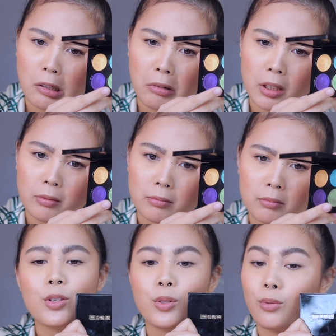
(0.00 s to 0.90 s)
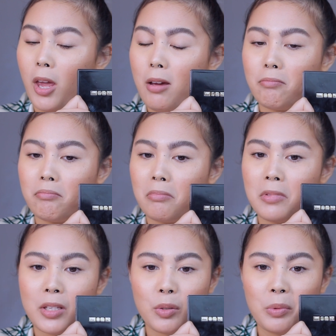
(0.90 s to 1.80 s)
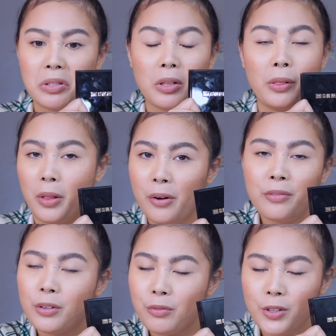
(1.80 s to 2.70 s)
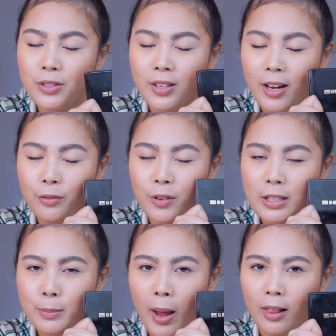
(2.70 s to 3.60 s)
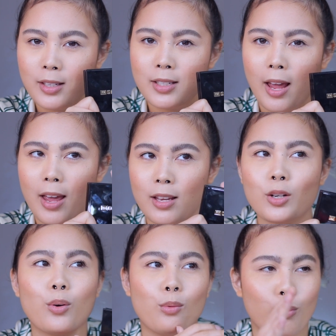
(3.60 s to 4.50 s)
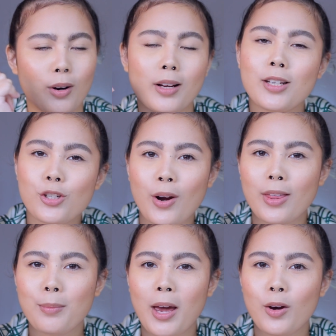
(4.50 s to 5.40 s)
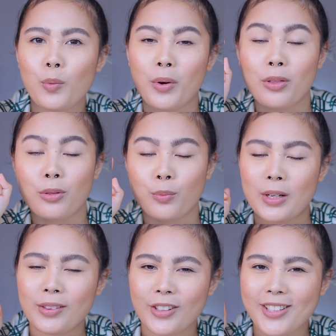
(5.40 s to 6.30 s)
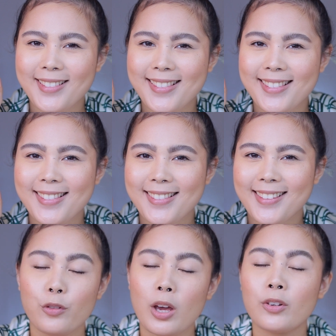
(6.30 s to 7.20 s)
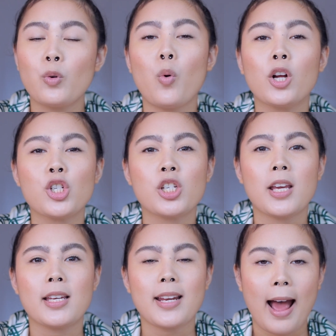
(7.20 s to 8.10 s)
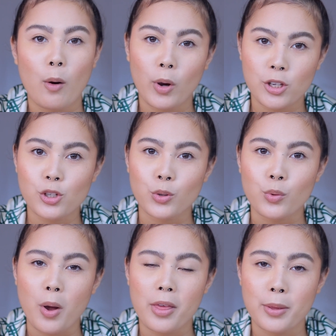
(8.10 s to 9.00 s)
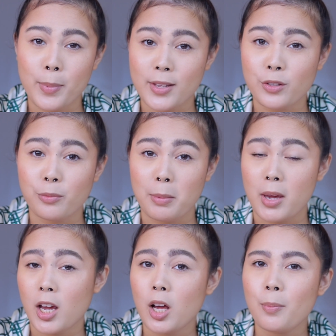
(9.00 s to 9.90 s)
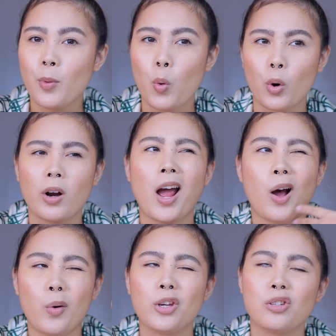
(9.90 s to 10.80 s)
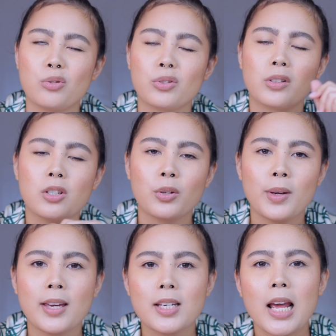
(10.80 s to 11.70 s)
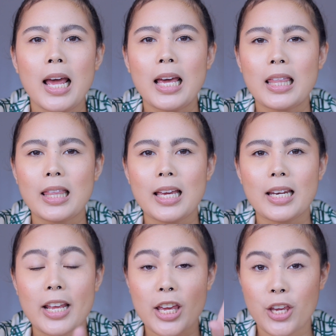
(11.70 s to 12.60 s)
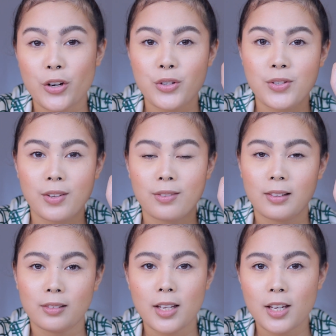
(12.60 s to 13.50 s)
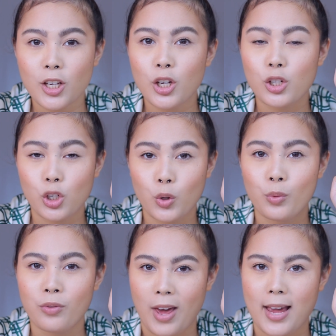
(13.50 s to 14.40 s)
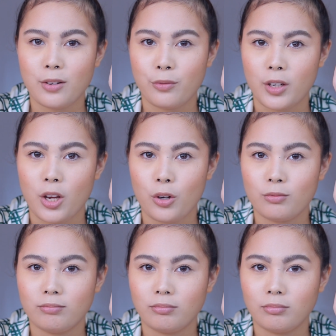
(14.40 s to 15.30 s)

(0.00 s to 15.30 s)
Anyway, so yeah, this was love at first sight for this palette, and we're gonna try them out with three looks. If you haven't watched yet how I do the base of my makeup or how I usually do it, then here's the link to that video.